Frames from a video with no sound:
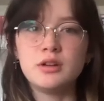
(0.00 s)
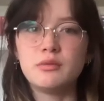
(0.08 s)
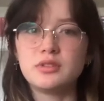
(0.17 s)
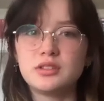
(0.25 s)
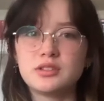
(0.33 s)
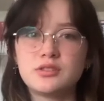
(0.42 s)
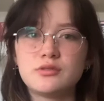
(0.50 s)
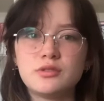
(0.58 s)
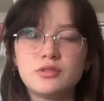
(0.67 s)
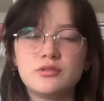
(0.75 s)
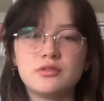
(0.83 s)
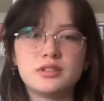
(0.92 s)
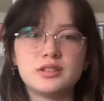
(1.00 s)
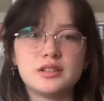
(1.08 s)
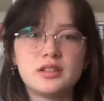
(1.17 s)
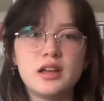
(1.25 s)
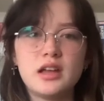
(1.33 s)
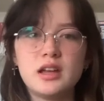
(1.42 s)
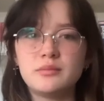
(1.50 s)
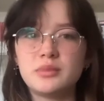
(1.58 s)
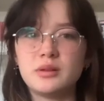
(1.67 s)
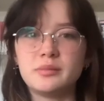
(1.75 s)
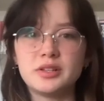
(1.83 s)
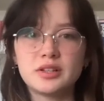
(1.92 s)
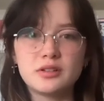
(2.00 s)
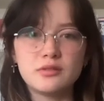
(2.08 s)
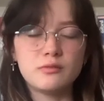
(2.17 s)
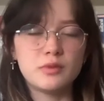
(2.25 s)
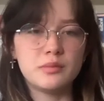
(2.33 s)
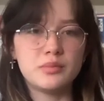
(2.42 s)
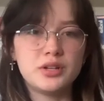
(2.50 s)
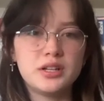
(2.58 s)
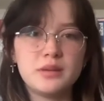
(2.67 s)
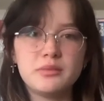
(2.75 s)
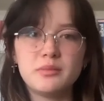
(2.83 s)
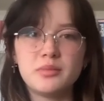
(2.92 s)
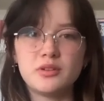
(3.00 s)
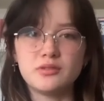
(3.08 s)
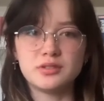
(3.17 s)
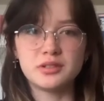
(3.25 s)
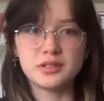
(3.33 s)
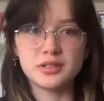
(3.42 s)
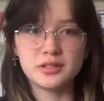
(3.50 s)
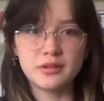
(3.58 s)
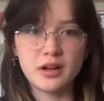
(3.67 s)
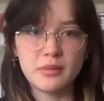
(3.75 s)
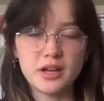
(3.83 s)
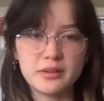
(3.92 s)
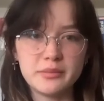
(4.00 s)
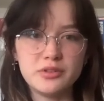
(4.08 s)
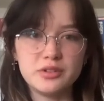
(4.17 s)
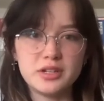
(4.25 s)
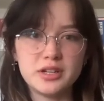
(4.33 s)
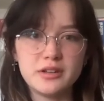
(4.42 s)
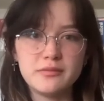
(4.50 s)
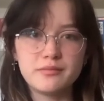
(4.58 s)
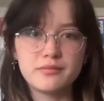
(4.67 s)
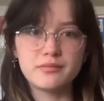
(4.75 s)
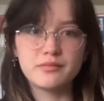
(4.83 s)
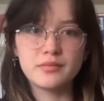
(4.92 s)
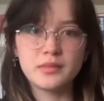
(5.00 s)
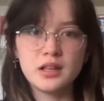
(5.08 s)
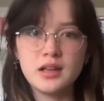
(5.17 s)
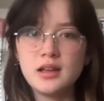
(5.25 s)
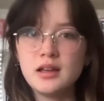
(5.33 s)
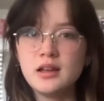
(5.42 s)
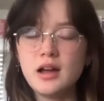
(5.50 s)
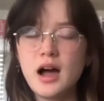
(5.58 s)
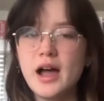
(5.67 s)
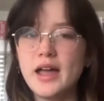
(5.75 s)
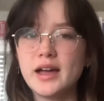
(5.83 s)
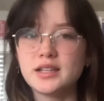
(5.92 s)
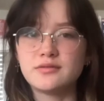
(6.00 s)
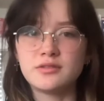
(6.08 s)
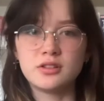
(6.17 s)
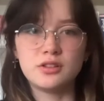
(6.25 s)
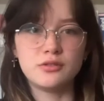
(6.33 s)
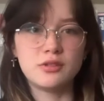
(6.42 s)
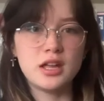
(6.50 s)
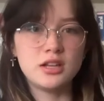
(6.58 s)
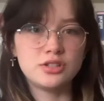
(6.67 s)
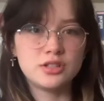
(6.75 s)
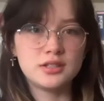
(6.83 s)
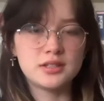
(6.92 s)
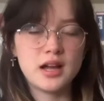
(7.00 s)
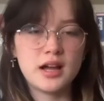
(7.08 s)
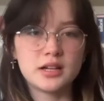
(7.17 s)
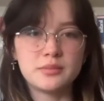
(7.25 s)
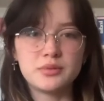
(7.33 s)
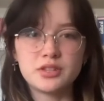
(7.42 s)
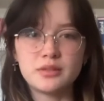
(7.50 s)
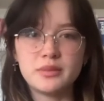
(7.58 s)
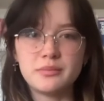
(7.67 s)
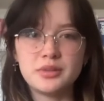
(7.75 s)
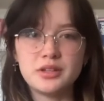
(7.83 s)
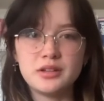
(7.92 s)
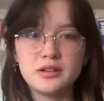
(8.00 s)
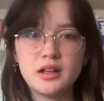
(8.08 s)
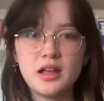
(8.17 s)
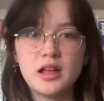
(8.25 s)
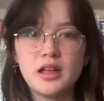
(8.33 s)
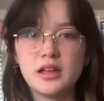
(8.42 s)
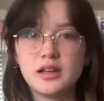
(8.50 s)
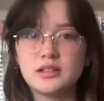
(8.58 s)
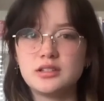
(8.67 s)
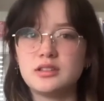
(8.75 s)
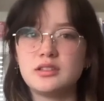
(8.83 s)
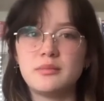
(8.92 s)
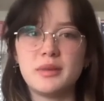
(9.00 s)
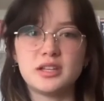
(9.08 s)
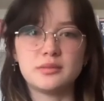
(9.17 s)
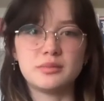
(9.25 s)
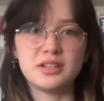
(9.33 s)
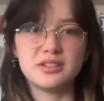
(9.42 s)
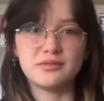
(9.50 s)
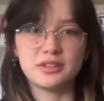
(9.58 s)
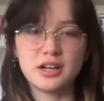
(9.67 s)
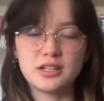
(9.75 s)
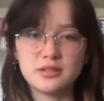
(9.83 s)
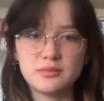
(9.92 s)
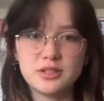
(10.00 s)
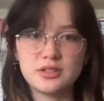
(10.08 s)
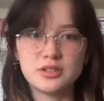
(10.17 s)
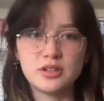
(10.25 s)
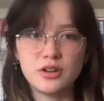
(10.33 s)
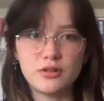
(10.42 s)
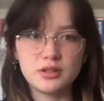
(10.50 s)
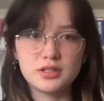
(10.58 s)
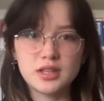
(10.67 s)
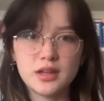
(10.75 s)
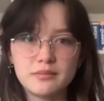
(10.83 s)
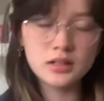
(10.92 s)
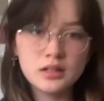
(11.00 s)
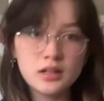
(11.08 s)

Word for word: with the store owners and public when putting up the posters around my community. I asked for the locations I could put them up in and the best place for customers to notice them.